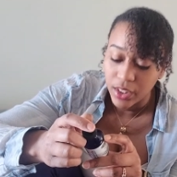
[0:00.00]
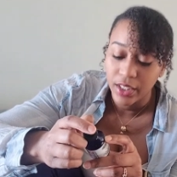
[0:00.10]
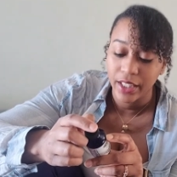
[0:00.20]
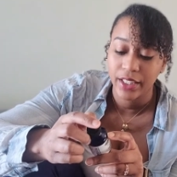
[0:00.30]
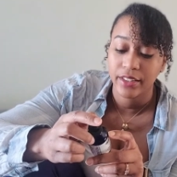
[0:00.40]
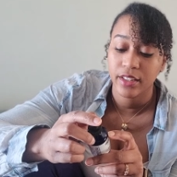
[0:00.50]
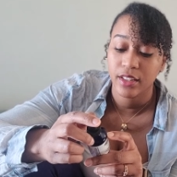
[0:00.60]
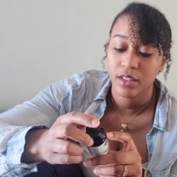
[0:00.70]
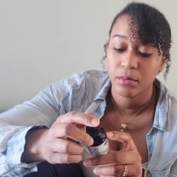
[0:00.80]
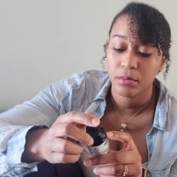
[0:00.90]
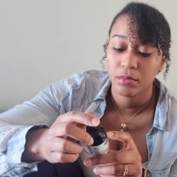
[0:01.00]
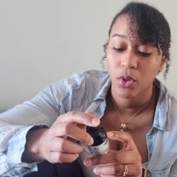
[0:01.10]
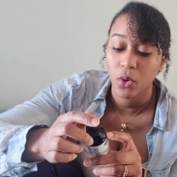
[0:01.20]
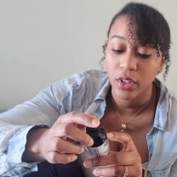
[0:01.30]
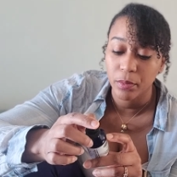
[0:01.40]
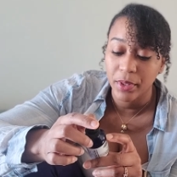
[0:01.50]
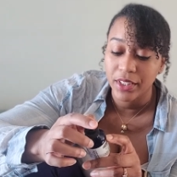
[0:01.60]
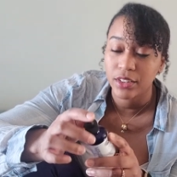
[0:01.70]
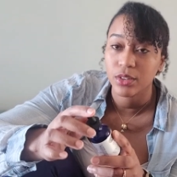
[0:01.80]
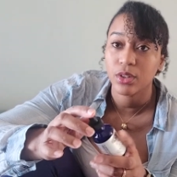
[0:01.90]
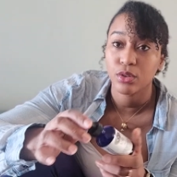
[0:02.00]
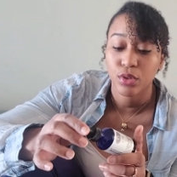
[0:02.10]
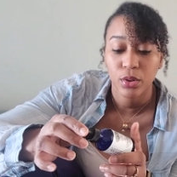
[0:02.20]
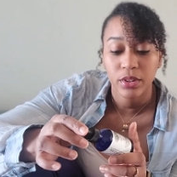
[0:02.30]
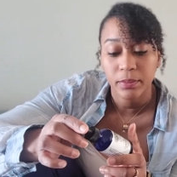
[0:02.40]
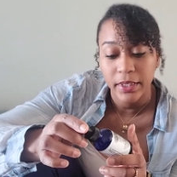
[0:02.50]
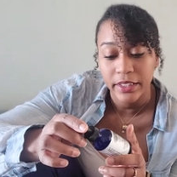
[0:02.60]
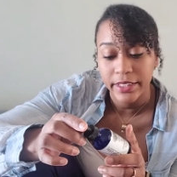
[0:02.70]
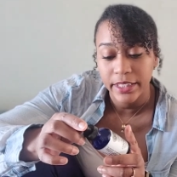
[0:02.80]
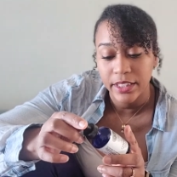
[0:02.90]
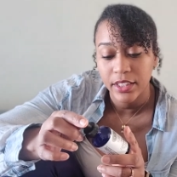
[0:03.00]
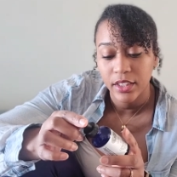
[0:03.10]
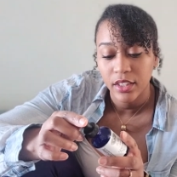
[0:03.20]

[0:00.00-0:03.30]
and holy basil, rosemary,